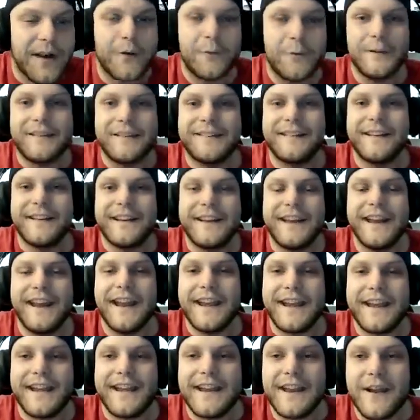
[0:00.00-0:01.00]
It was to
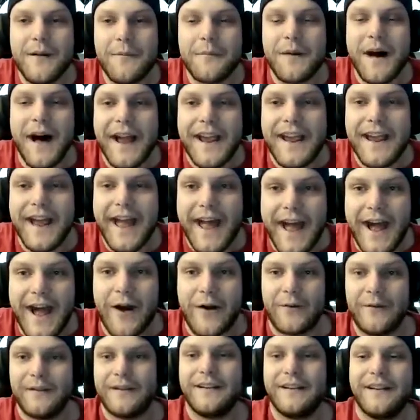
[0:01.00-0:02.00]
get Nehemiah out.